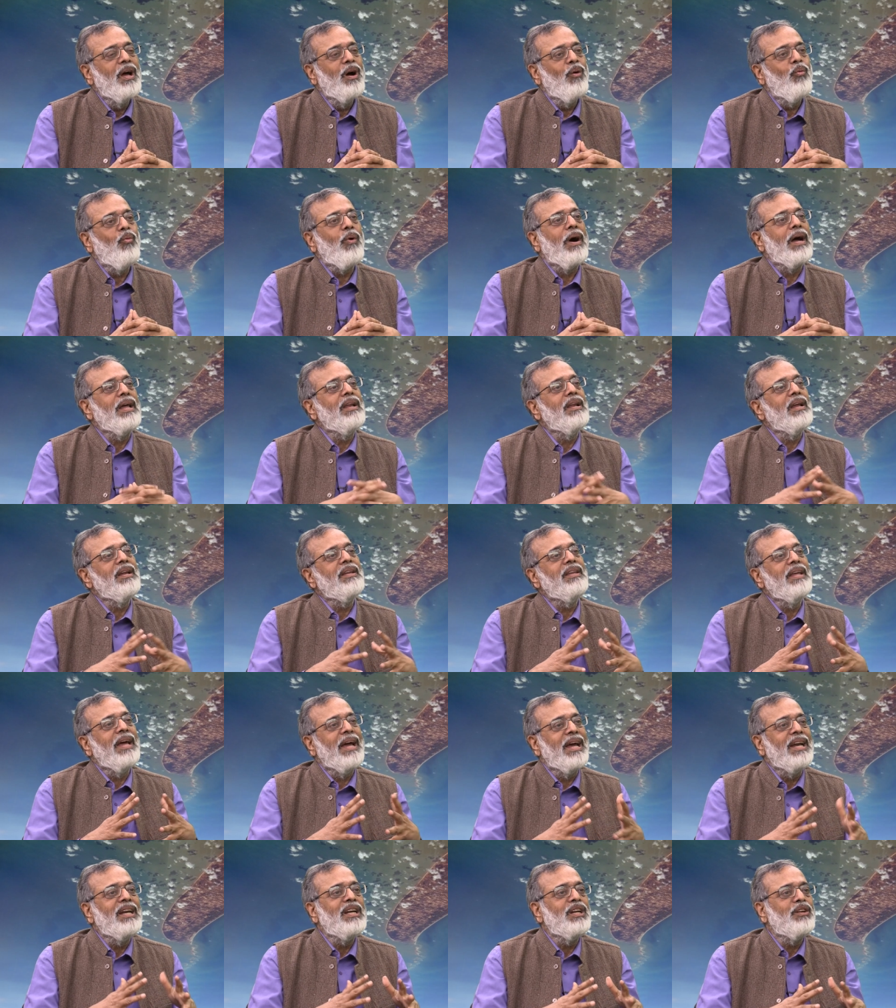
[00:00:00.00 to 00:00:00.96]
While at
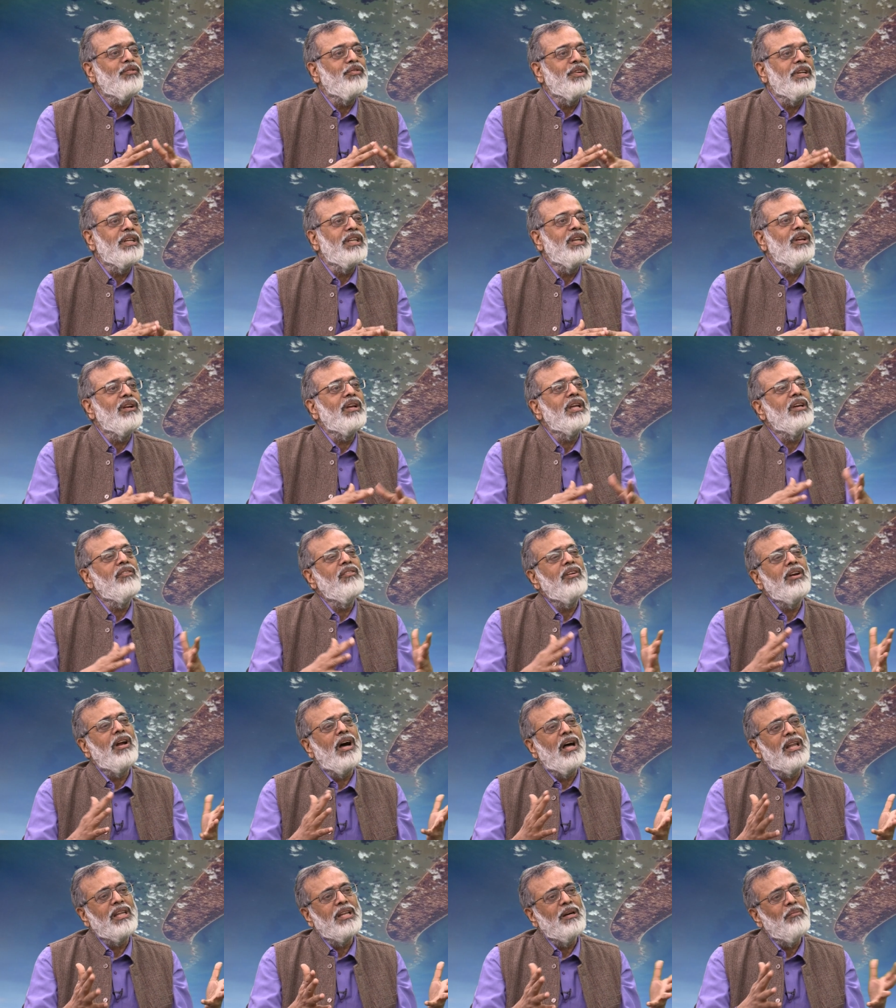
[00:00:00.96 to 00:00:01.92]
the end of it, they'll give a
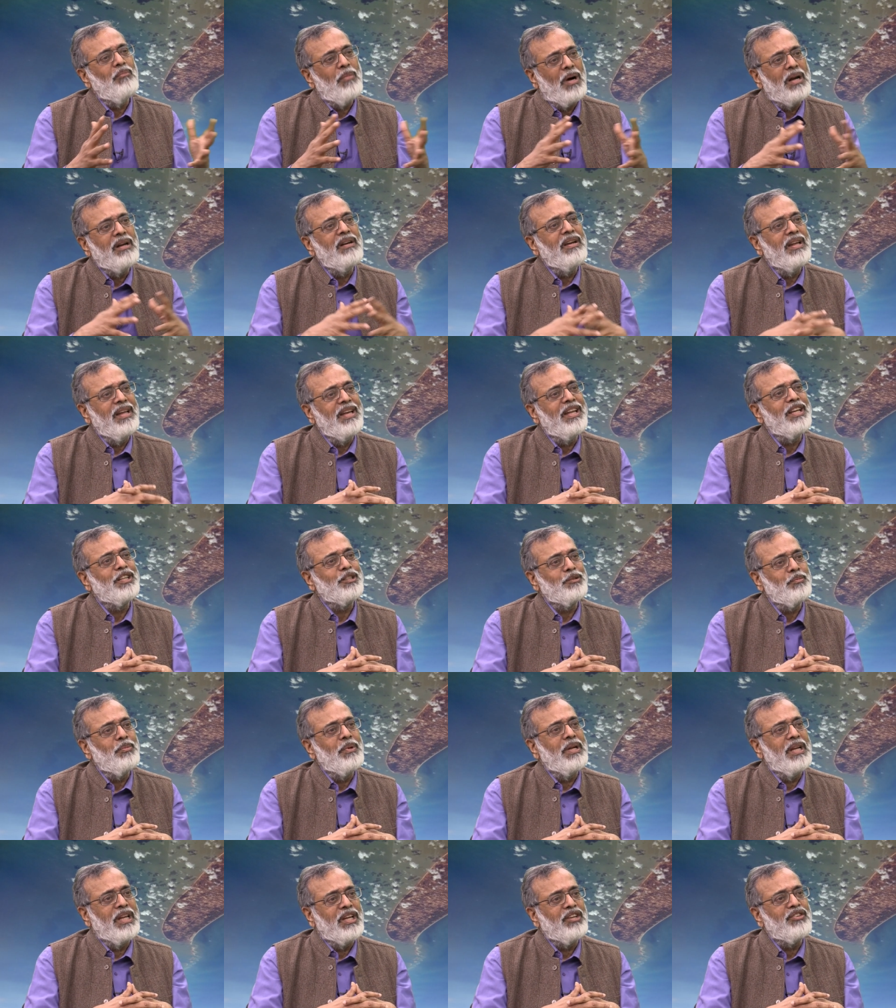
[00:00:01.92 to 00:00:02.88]
rather mundane
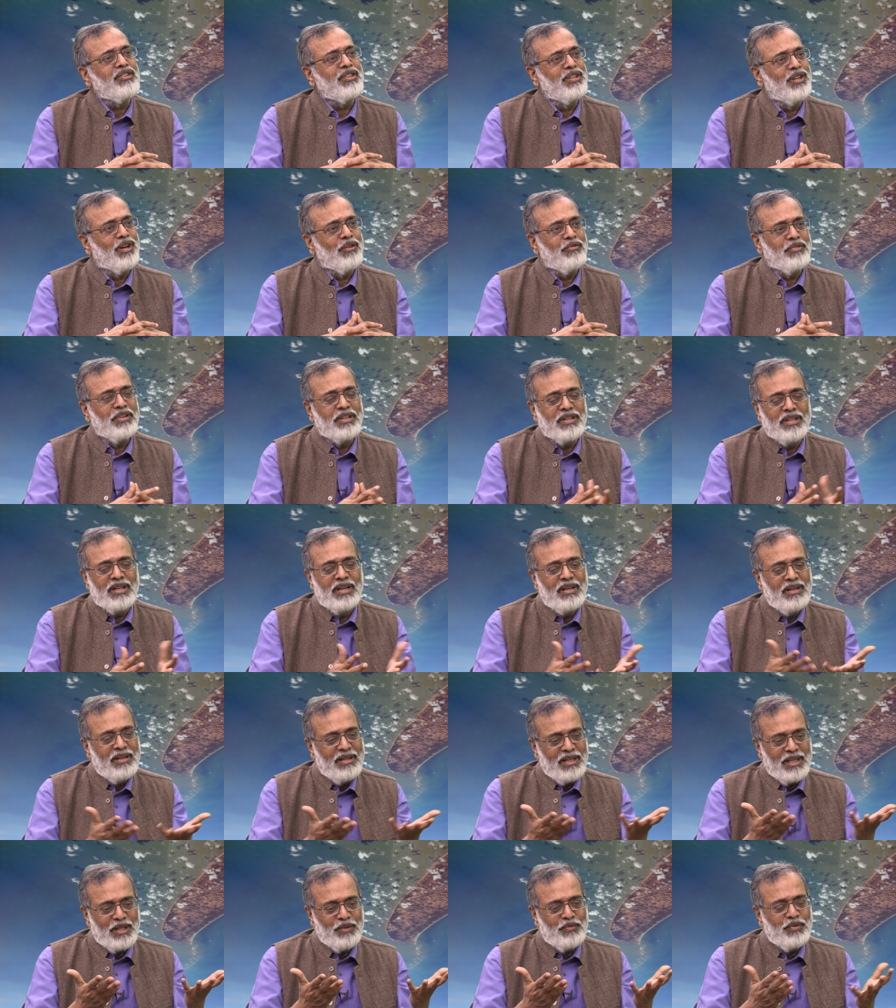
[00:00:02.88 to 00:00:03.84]
explanation of it.
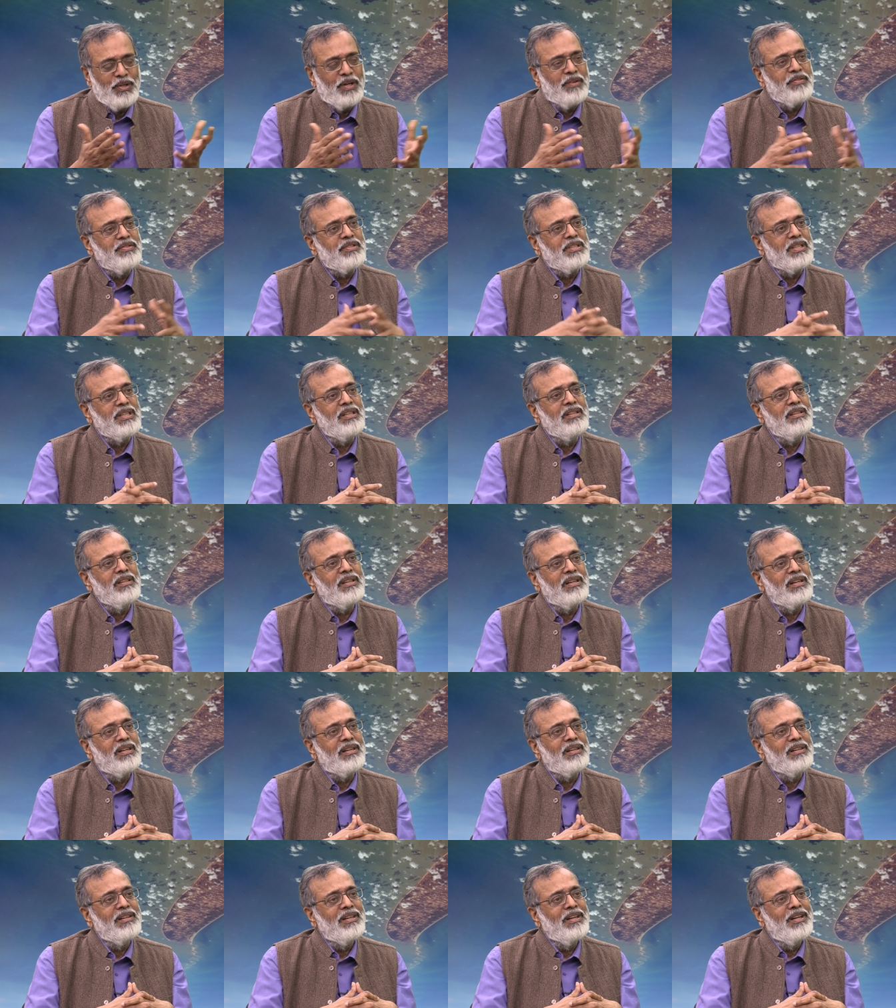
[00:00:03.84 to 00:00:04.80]
If you have seen
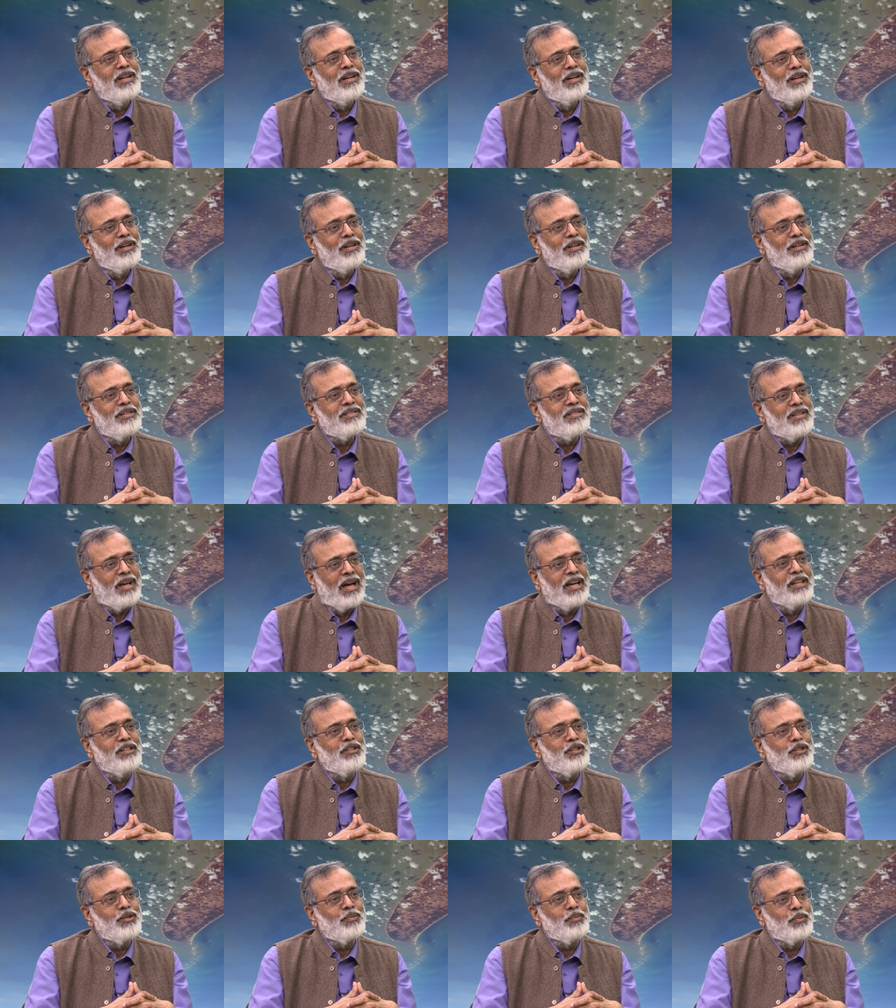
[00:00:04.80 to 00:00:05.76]
the uh,
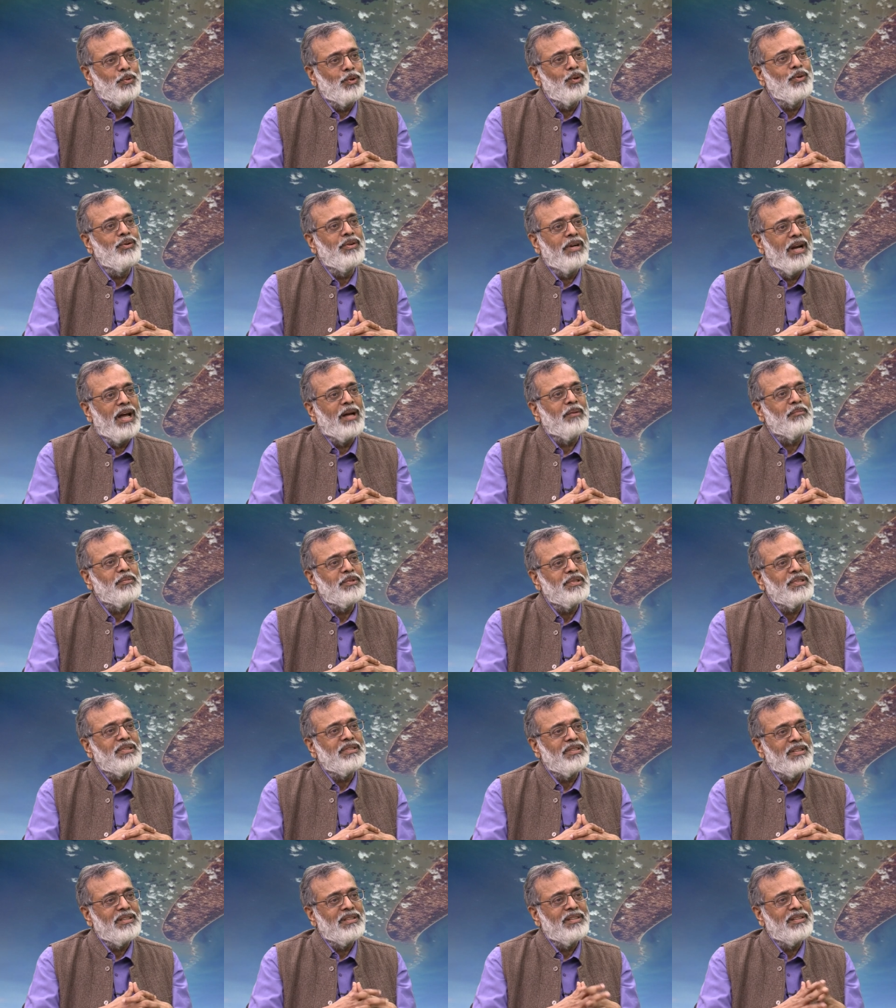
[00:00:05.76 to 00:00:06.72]
science
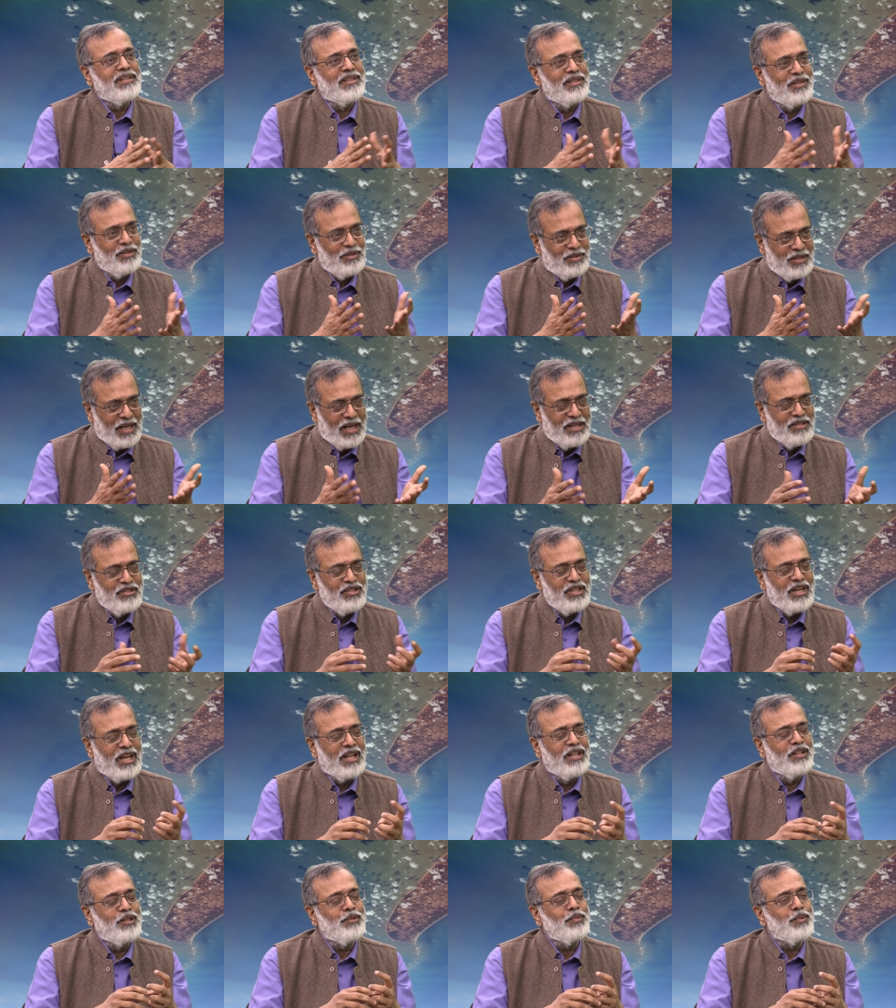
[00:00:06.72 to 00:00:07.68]
programs, uh, science
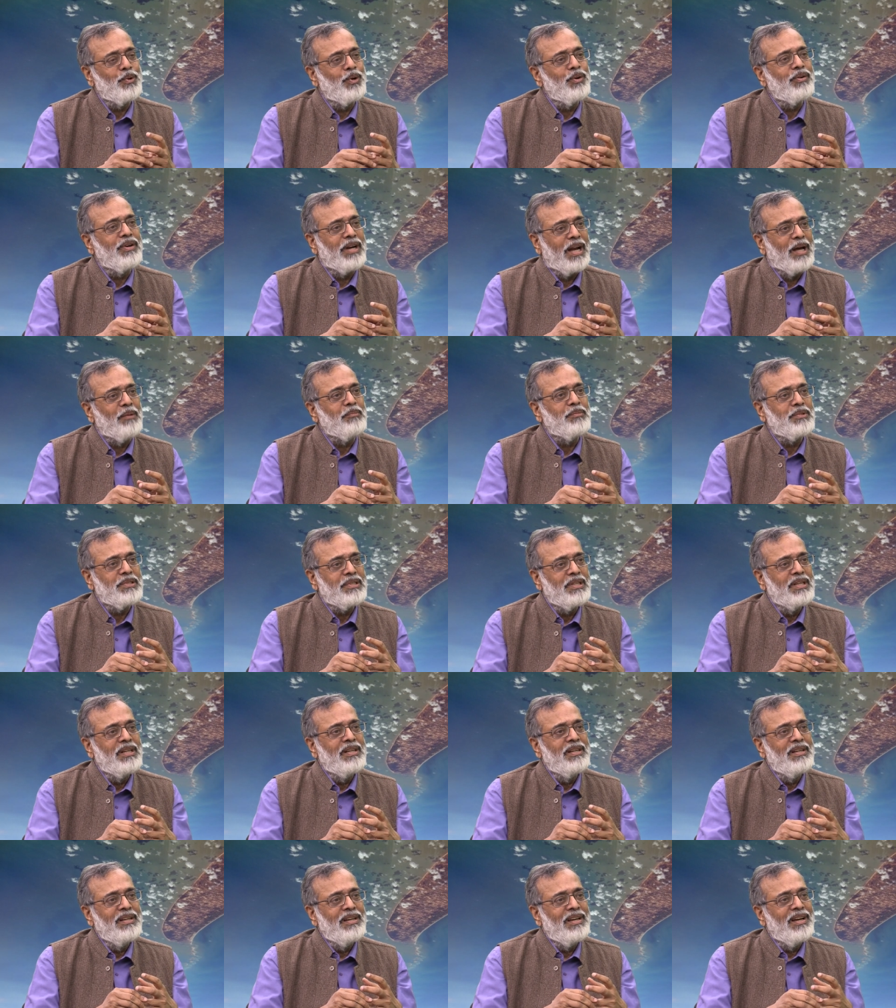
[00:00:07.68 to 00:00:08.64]
channels programs,
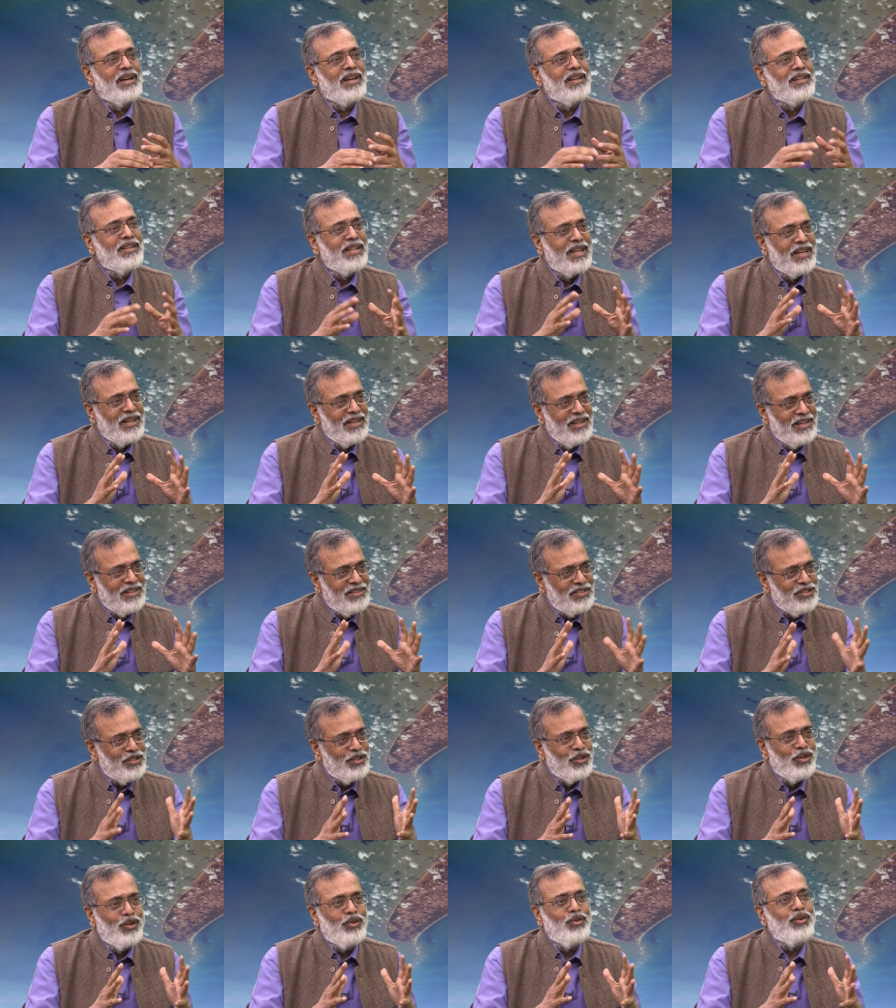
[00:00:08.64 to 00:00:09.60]
uh, that
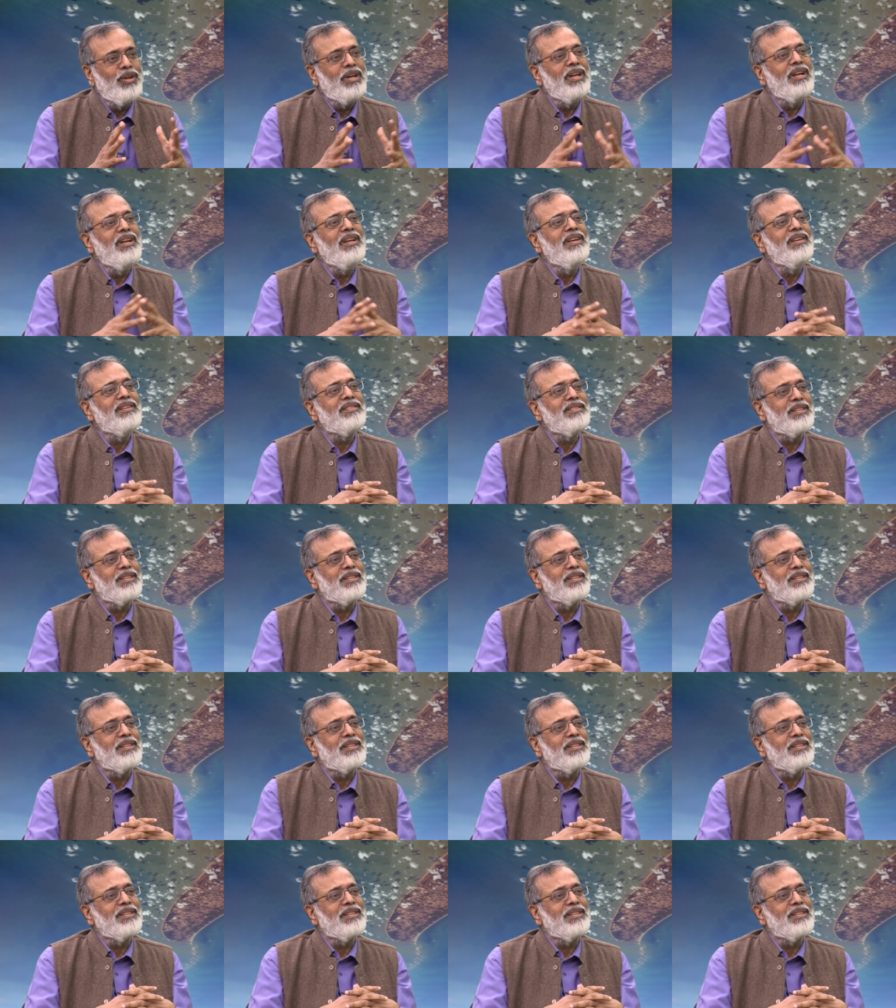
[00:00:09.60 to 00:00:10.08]
it's really